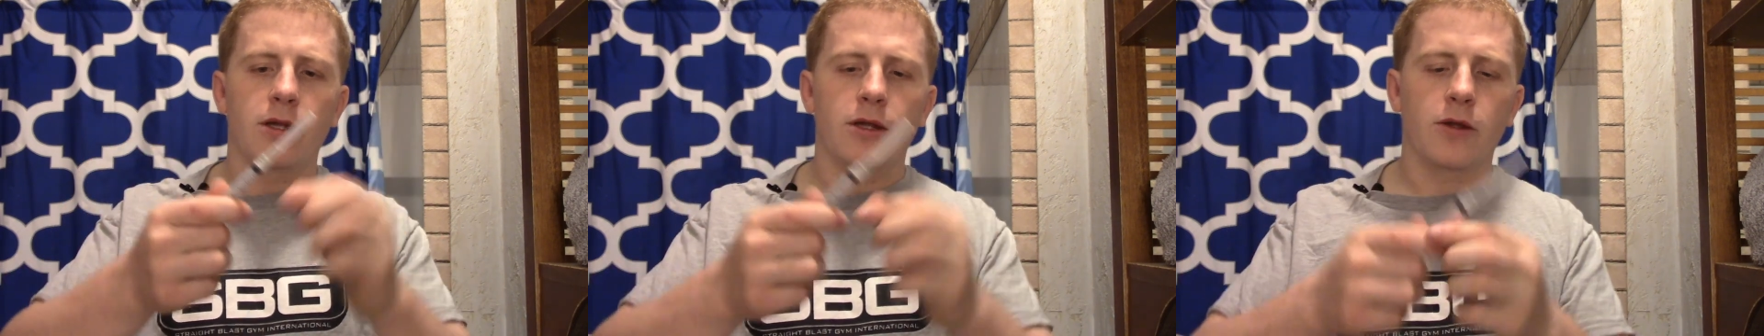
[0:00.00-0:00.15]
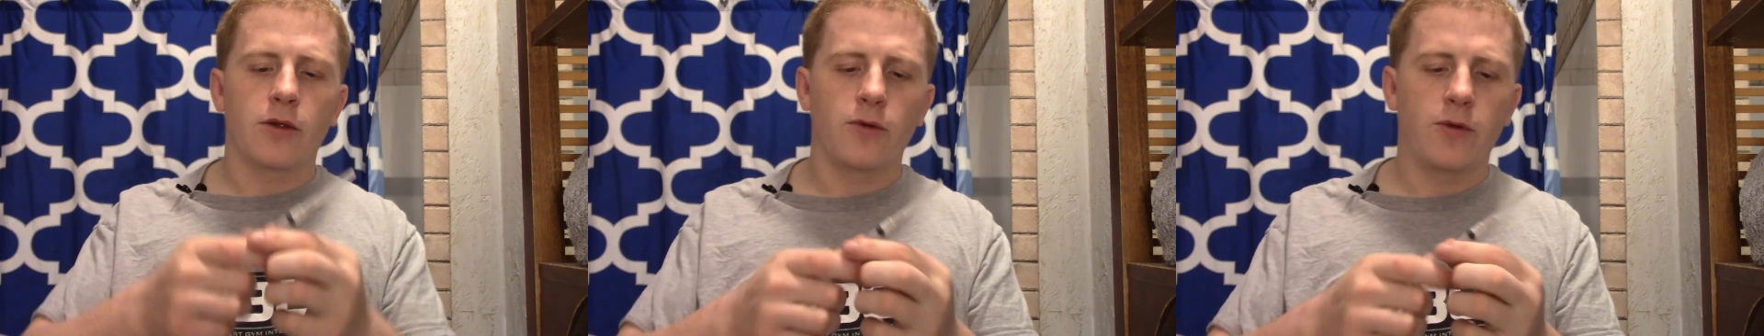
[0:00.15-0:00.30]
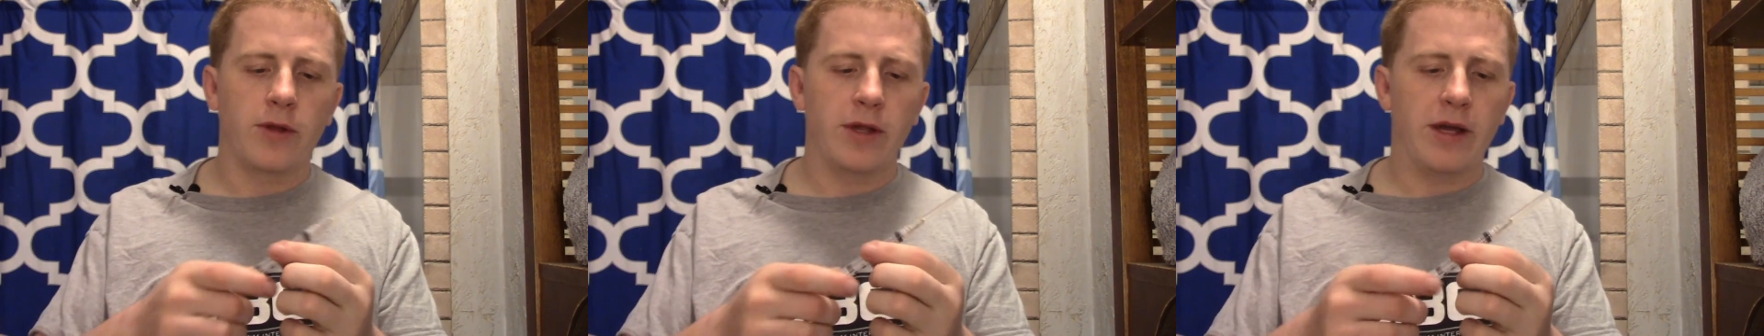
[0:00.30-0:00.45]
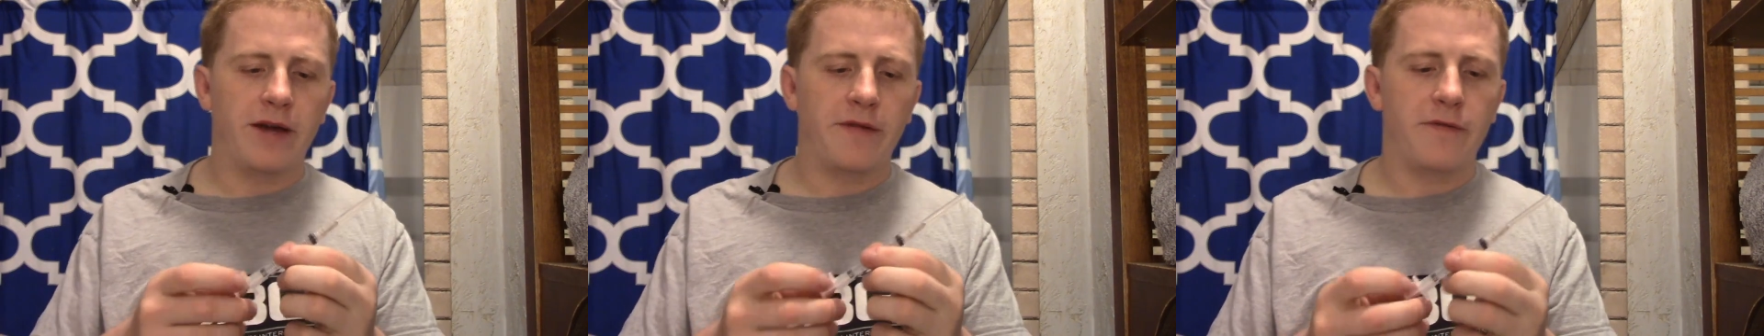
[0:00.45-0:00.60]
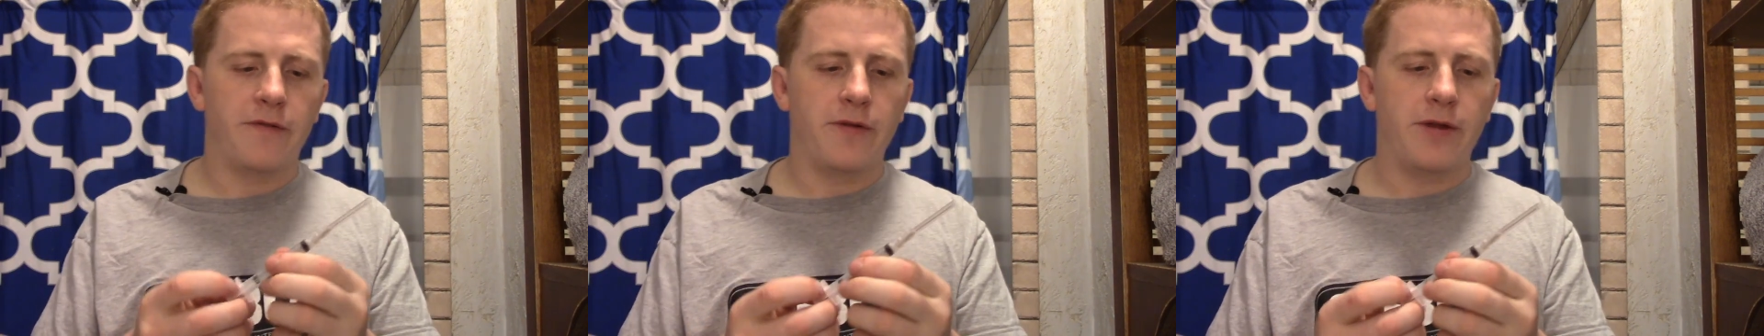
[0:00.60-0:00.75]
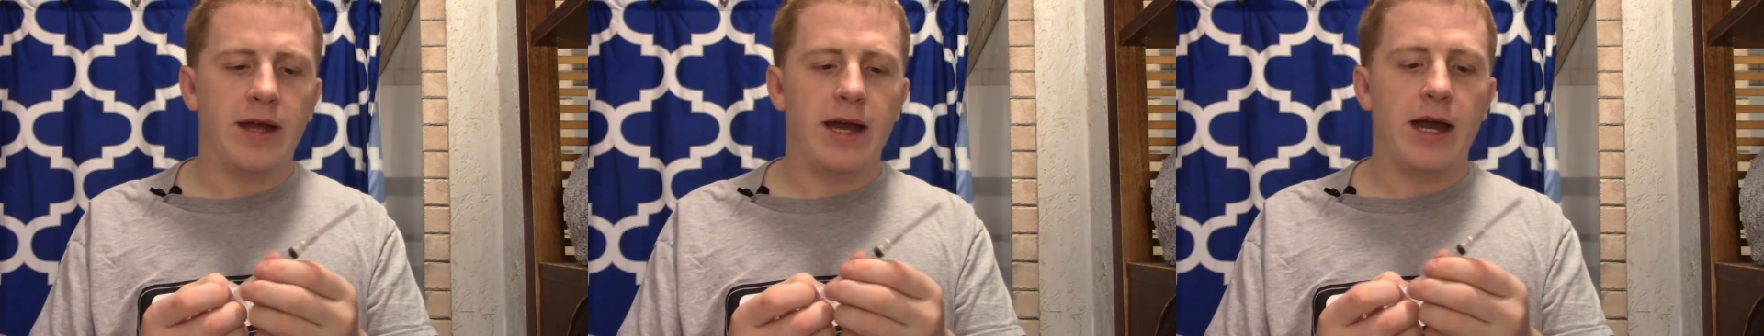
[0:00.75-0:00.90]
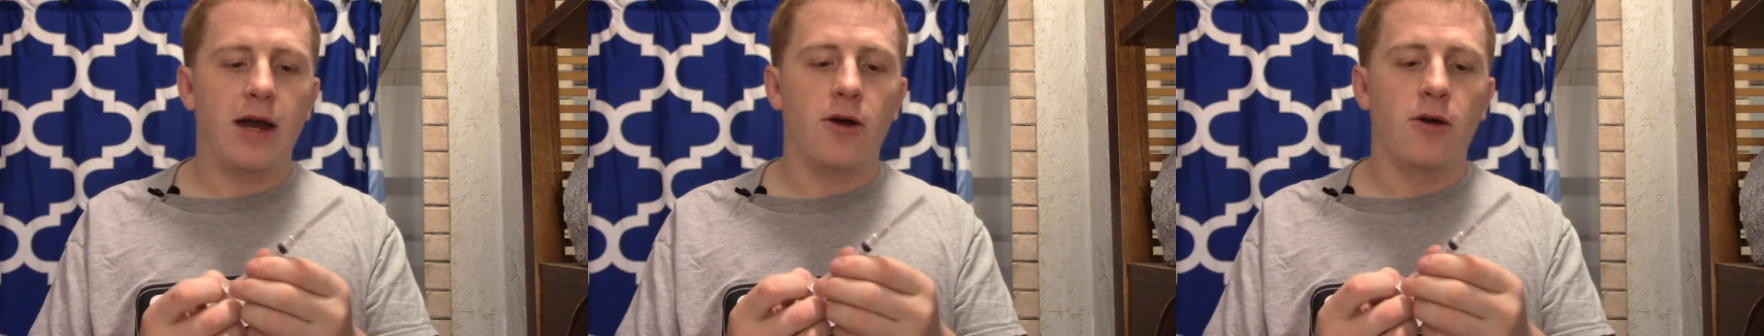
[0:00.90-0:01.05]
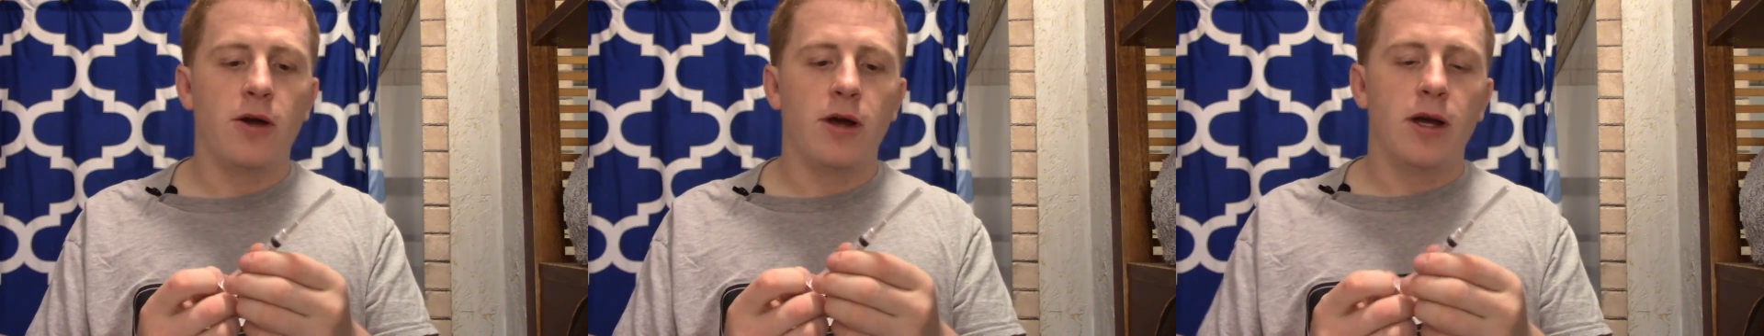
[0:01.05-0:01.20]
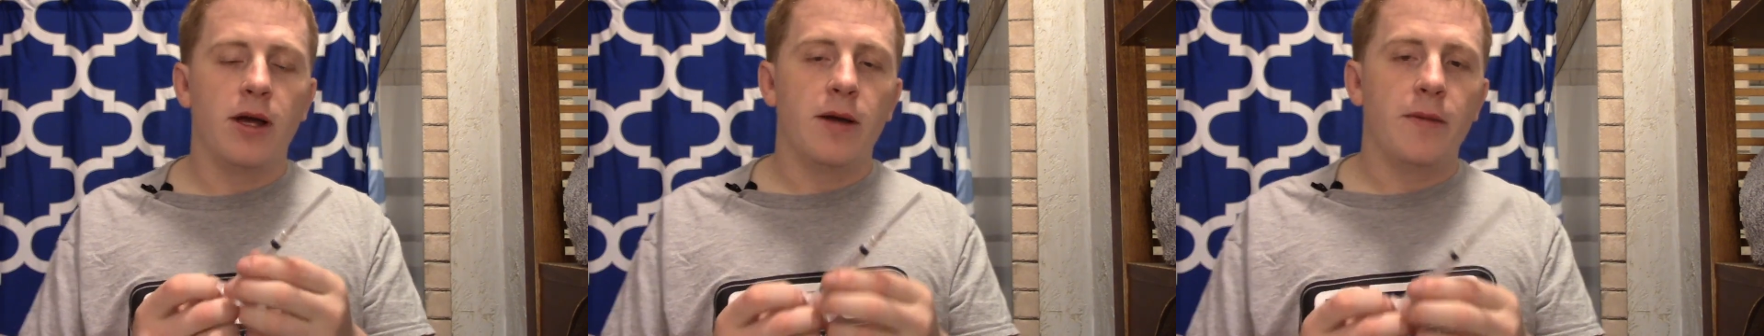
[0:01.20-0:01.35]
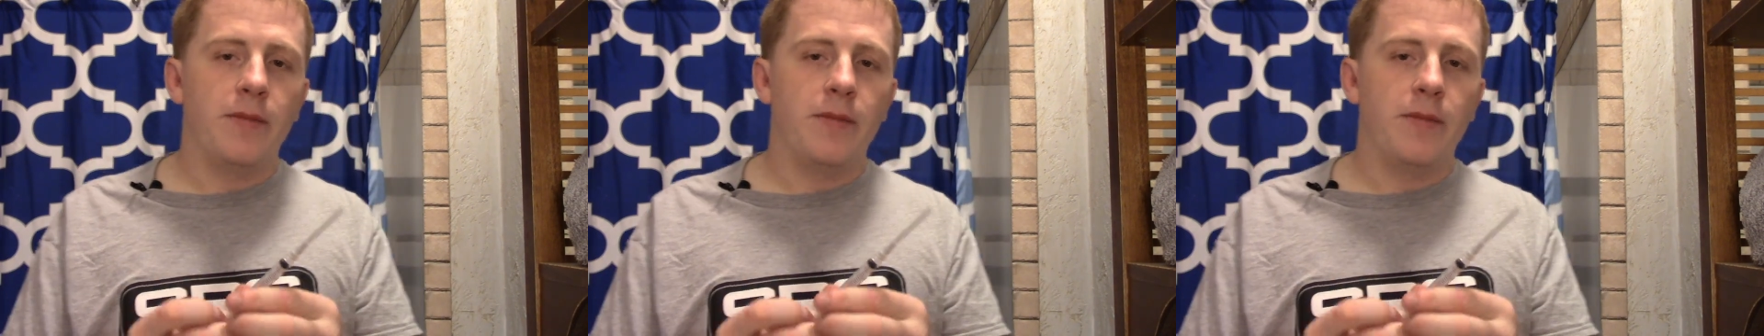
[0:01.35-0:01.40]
can ignore that for now.